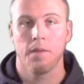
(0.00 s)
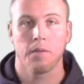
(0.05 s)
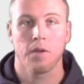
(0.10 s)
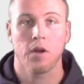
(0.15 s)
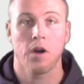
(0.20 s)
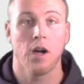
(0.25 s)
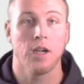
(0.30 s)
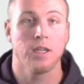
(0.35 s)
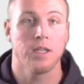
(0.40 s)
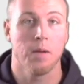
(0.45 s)

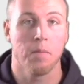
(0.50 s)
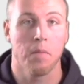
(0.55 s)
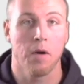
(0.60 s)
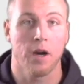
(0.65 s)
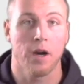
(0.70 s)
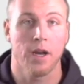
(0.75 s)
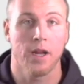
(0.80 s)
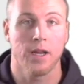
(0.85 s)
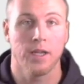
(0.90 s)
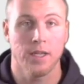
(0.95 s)
Content
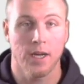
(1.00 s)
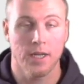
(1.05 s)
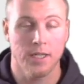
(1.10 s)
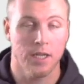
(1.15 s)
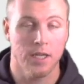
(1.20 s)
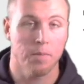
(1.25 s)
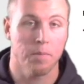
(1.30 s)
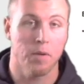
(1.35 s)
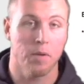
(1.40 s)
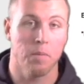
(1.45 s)
marketing does
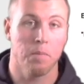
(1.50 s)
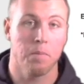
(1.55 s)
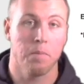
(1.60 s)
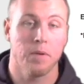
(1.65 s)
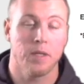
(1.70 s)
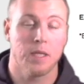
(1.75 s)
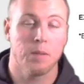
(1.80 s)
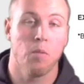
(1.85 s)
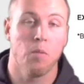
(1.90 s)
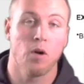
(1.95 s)
it, but
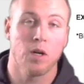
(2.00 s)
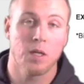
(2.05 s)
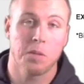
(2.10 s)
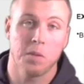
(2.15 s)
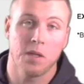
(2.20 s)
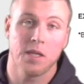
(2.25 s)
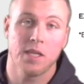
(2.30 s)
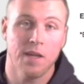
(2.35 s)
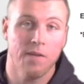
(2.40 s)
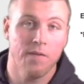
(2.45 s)
more
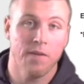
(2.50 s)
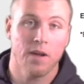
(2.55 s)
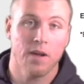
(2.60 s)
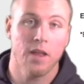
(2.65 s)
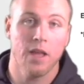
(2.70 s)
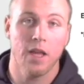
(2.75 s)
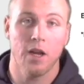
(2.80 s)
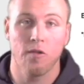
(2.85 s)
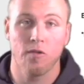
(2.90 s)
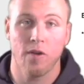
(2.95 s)

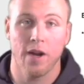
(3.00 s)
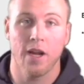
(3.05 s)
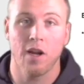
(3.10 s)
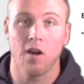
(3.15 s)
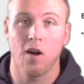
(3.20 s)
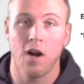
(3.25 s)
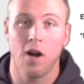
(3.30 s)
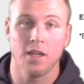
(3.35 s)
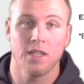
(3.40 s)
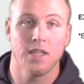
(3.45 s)
specifically, great
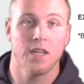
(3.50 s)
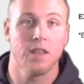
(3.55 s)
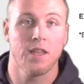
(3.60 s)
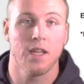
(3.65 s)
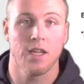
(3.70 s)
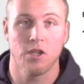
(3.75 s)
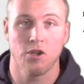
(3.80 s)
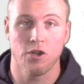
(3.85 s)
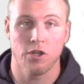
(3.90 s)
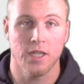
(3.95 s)
content
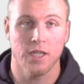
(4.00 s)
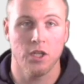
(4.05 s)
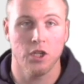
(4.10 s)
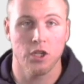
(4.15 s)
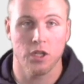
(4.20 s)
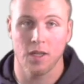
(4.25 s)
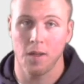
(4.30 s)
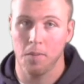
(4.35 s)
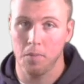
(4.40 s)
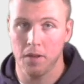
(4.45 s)
that's
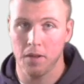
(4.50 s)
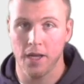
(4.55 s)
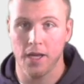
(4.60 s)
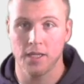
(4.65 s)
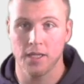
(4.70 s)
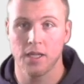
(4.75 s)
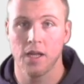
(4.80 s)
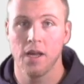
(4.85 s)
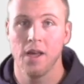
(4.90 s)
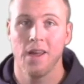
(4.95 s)
strategically
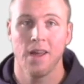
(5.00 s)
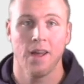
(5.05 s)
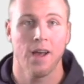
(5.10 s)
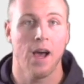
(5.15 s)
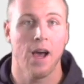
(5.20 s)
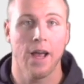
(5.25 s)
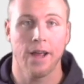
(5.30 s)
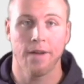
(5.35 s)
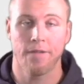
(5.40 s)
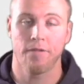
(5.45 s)
placed,
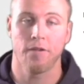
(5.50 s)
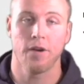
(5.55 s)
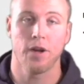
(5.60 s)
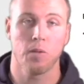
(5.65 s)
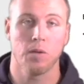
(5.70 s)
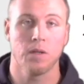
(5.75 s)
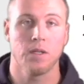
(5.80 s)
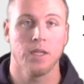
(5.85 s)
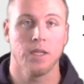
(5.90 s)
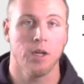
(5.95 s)
high
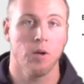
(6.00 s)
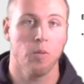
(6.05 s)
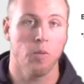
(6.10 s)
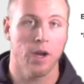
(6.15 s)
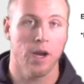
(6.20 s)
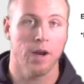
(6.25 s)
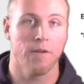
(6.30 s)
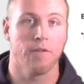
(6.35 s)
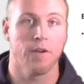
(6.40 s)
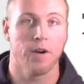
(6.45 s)
frequency,
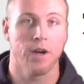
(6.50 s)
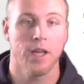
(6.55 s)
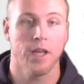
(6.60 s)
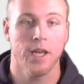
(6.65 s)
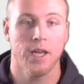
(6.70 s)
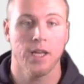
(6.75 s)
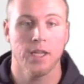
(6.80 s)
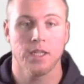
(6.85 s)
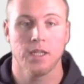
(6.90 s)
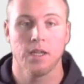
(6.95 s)
whatever it
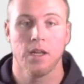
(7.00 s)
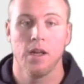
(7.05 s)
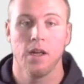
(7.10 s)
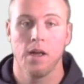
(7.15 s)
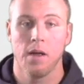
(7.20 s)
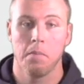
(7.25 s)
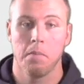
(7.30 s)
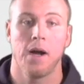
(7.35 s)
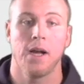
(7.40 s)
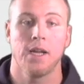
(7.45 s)
is.
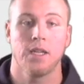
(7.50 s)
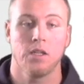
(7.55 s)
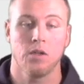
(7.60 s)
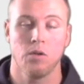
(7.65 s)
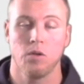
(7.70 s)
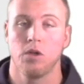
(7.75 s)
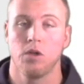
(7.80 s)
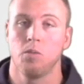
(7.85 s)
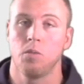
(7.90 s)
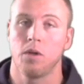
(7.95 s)
My
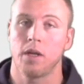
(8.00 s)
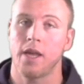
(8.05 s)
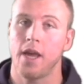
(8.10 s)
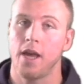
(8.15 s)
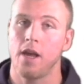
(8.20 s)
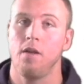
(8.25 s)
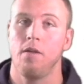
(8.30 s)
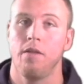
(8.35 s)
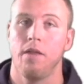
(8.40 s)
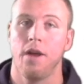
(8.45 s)
solution will
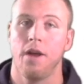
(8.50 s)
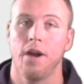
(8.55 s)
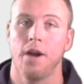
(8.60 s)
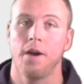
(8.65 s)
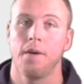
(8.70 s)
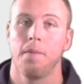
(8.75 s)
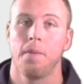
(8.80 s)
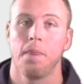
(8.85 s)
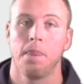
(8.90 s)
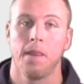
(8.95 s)
get you there.